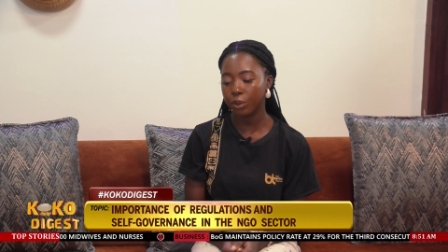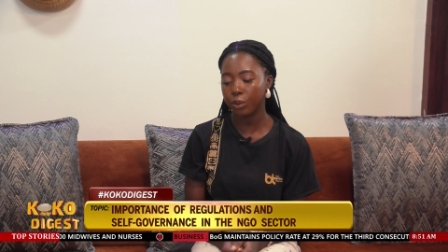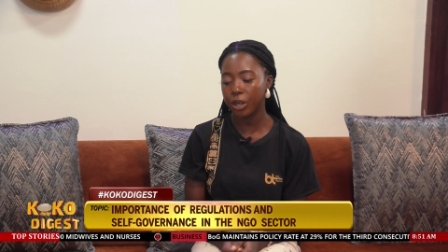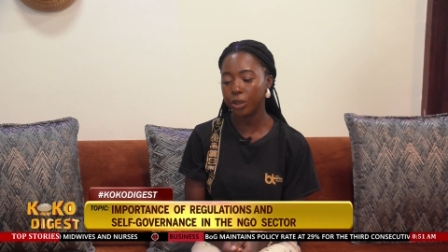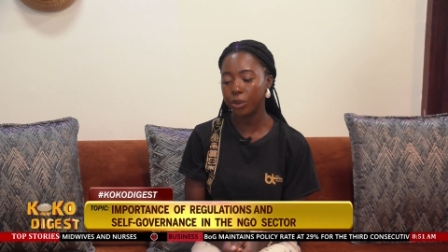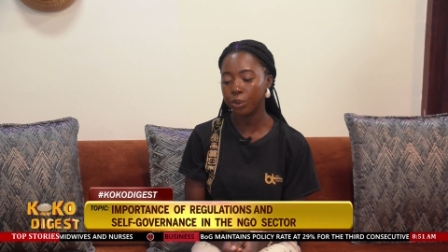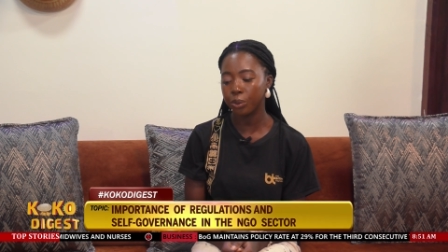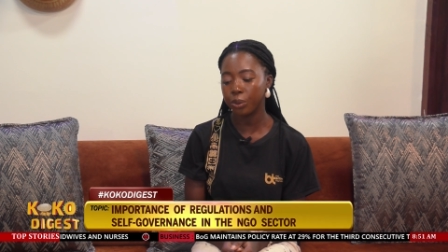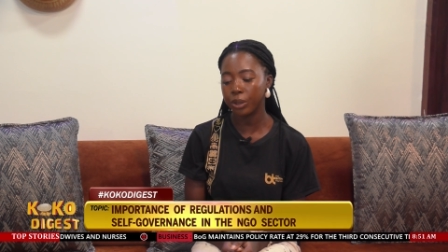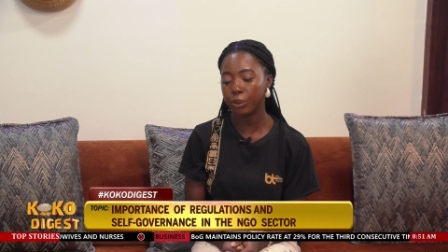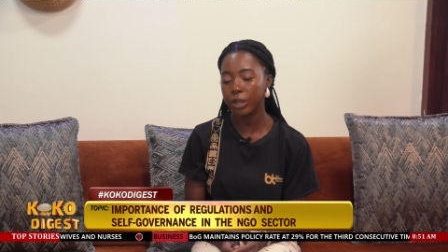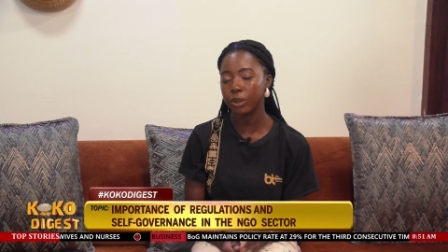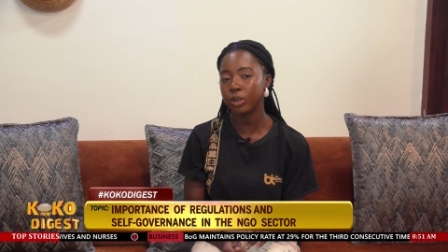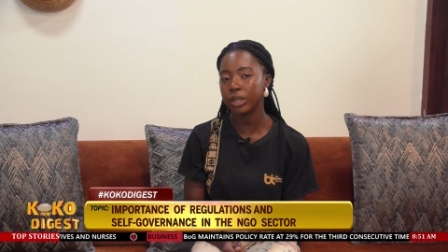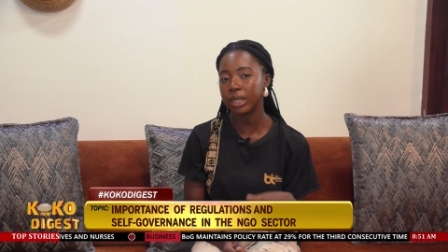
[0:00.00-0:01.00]
when you
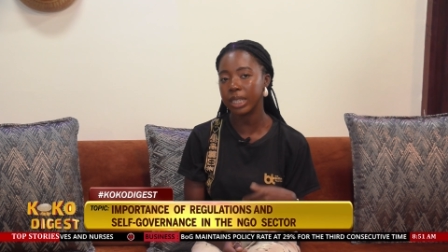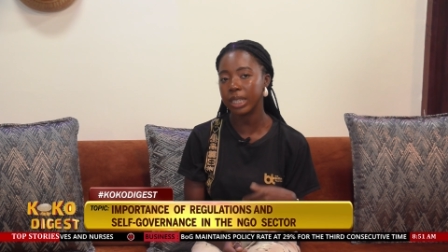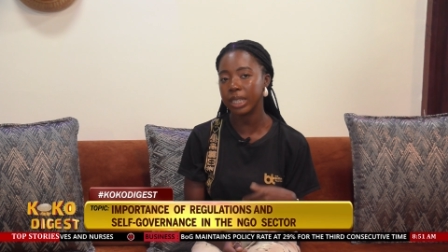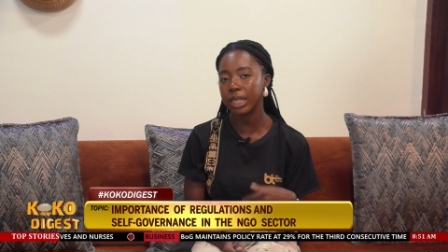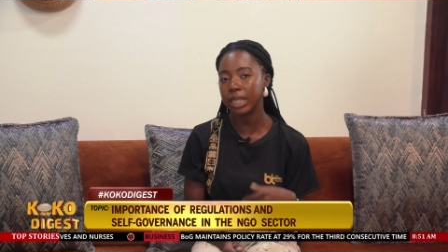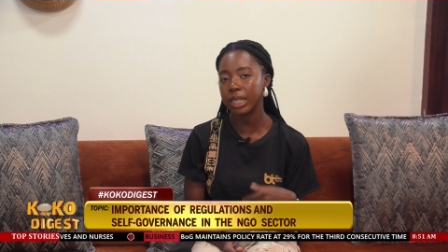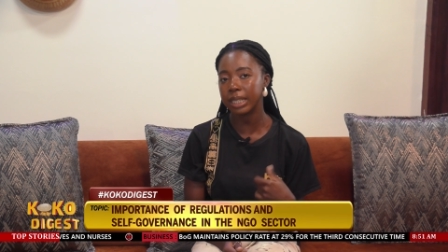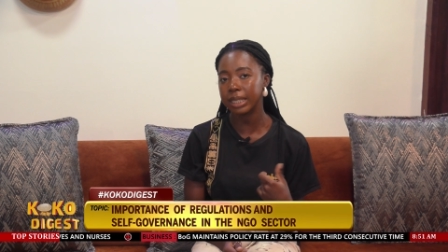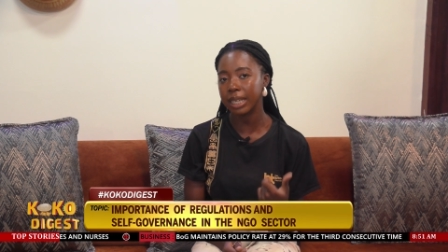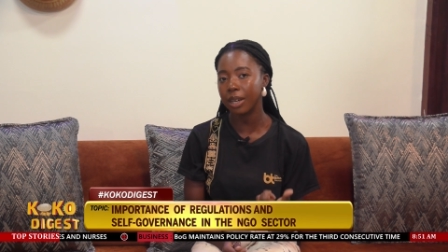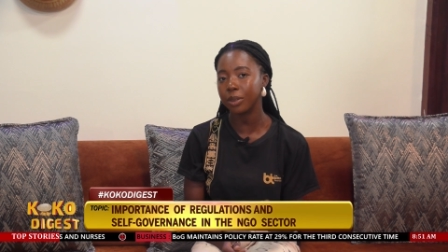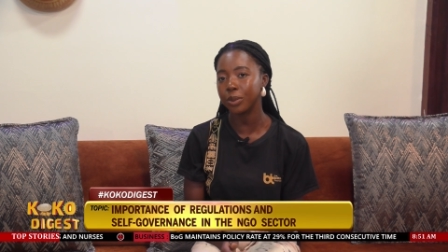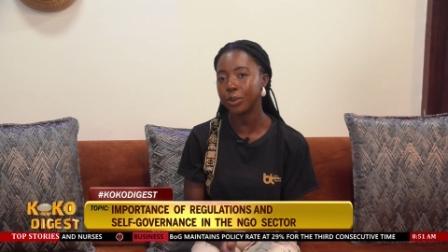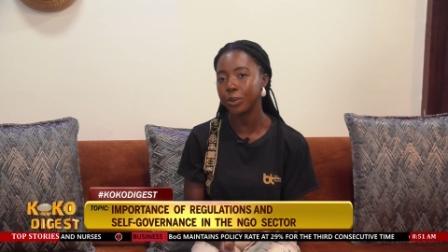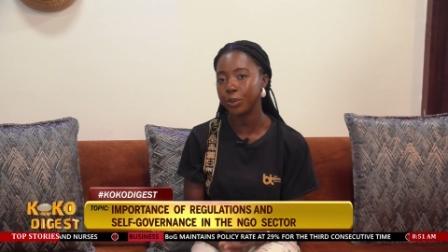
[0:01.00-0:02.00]
when you set
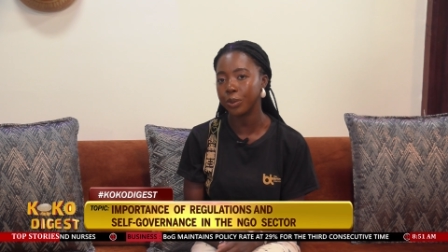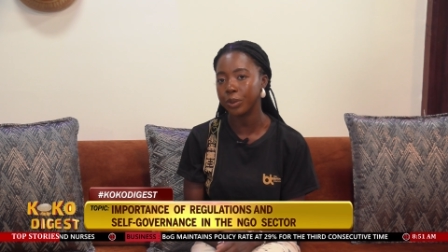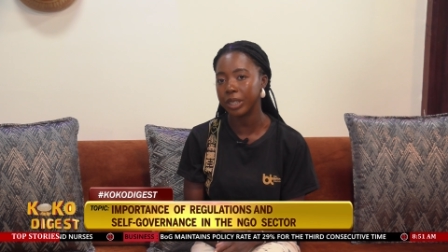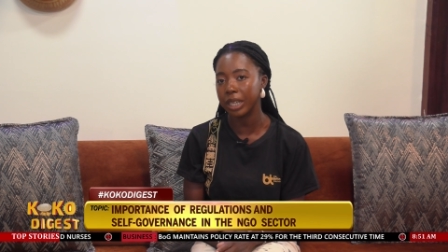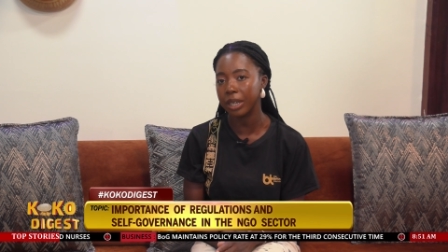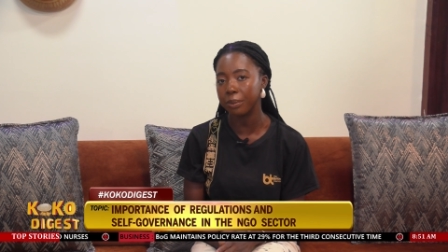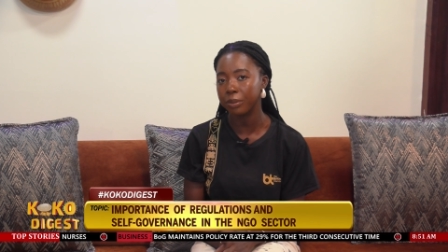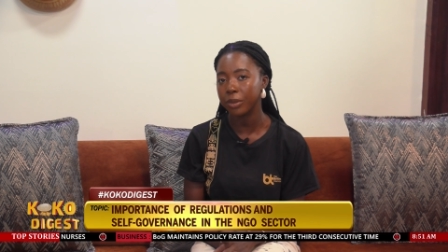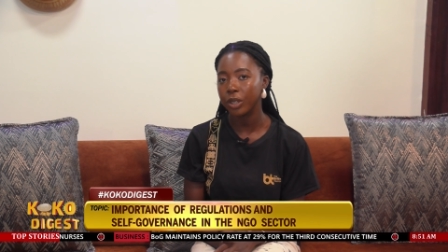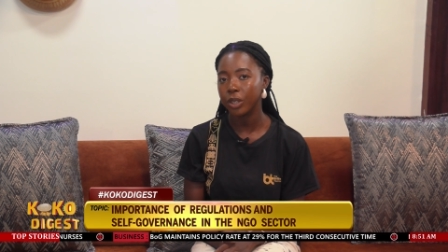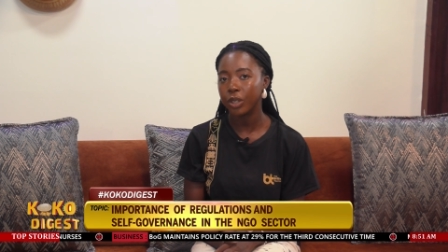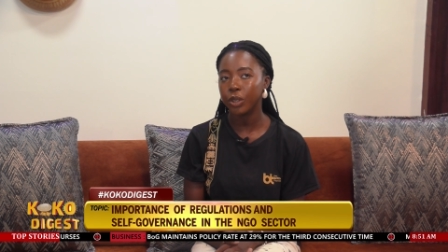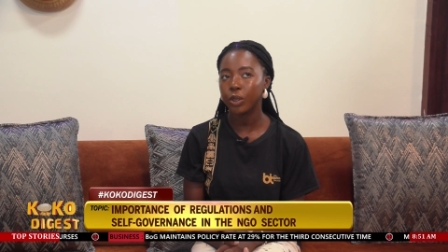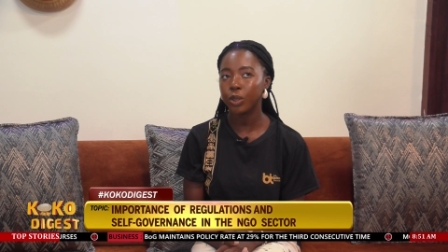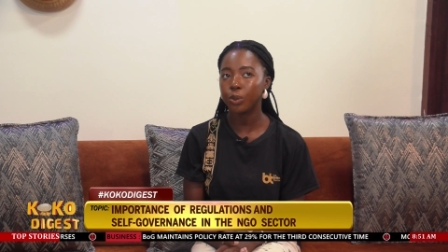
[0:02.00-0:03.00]
out to do them, mm
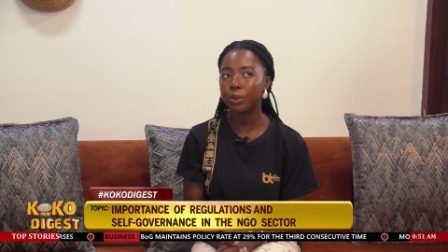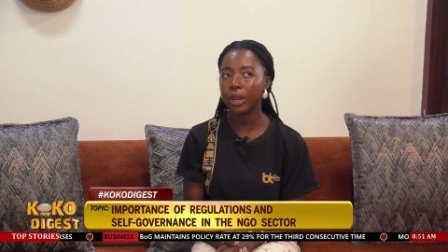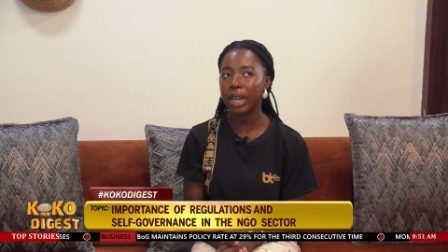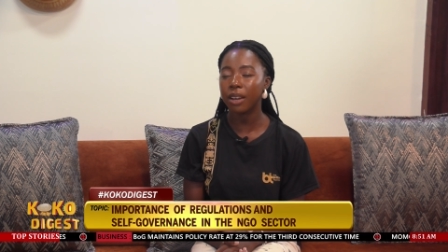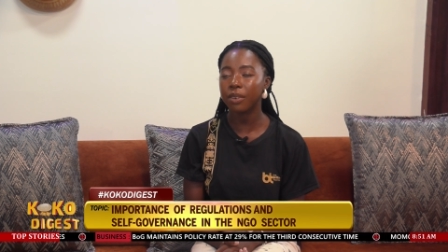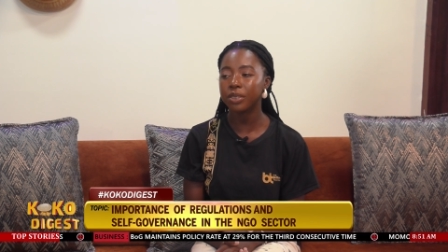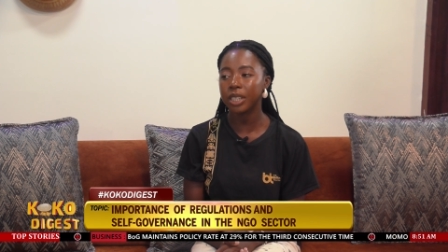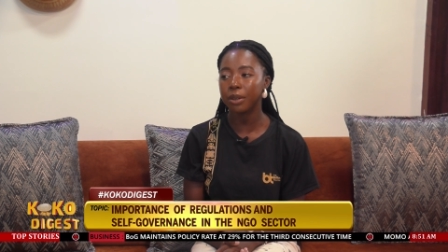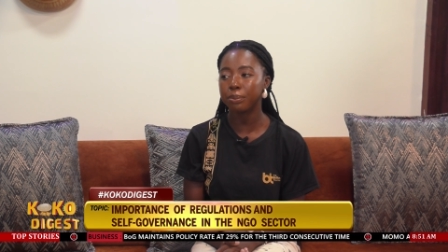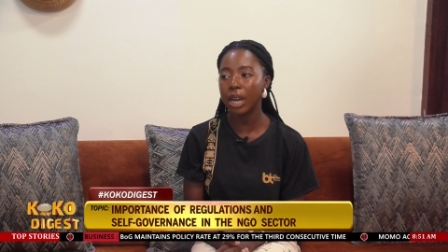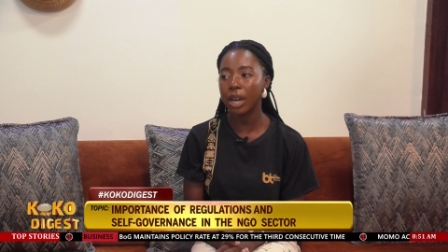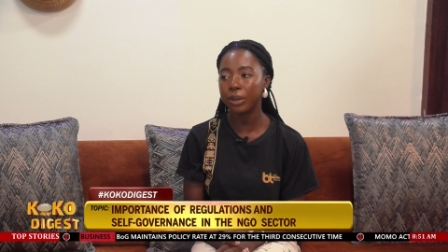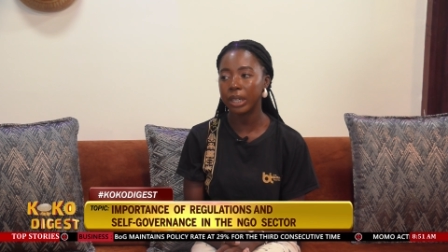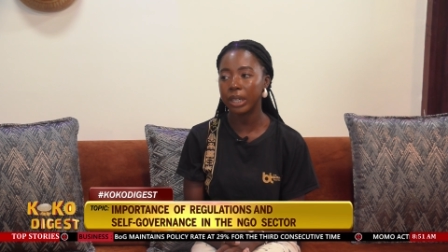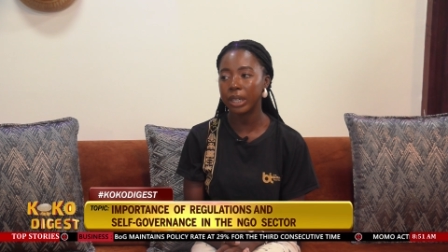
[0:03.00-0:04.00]
-hmm. you might have
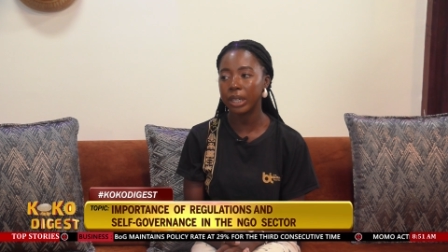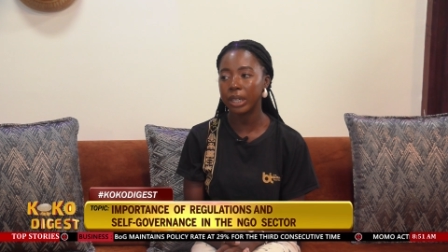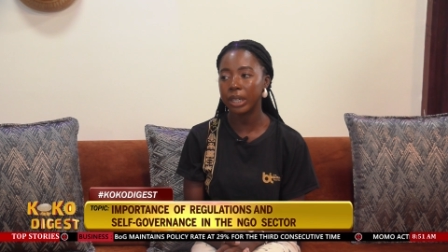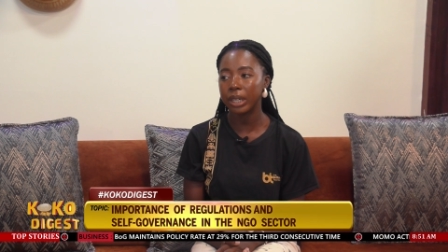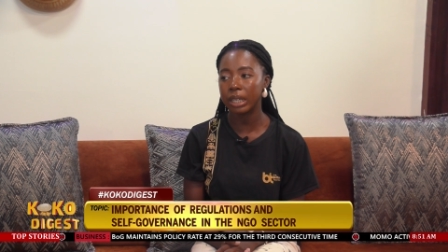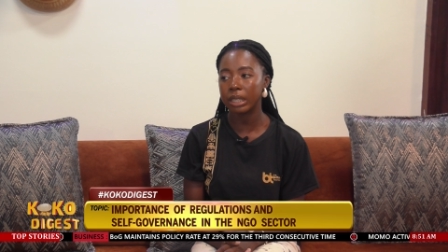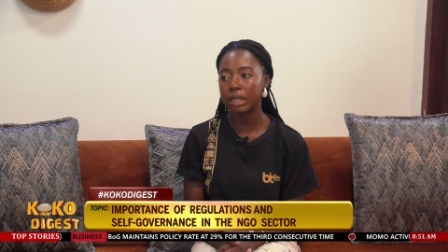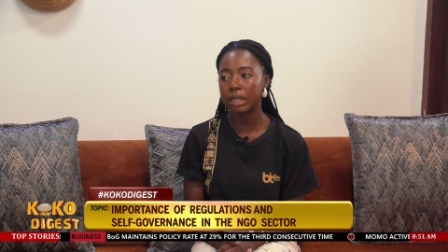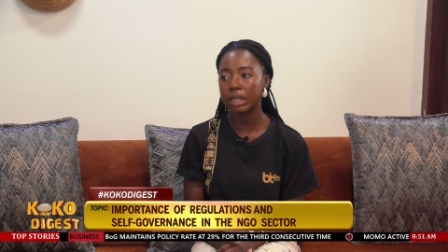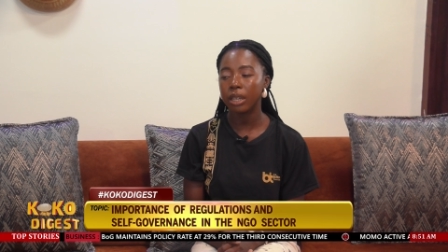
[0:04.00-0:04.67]
some barriers.